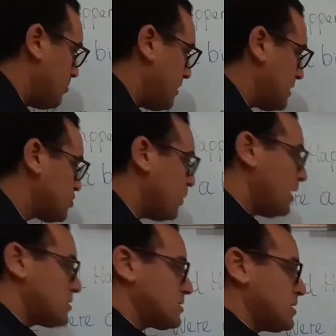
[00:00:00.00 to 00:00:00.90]
plus
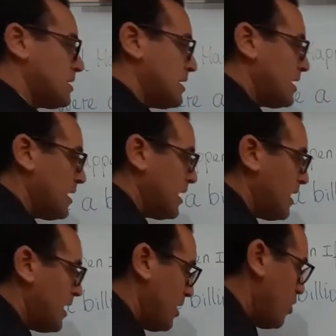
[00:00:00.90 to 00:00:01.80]
what?
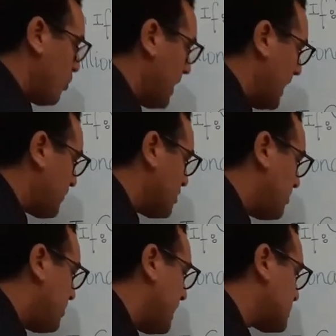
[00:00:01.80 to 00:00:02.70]
We have
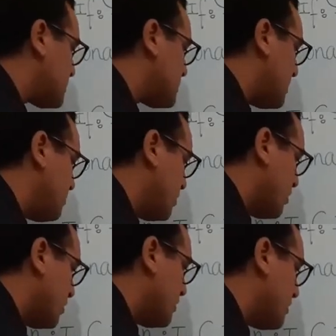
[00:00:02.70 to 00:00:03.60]
the past simple.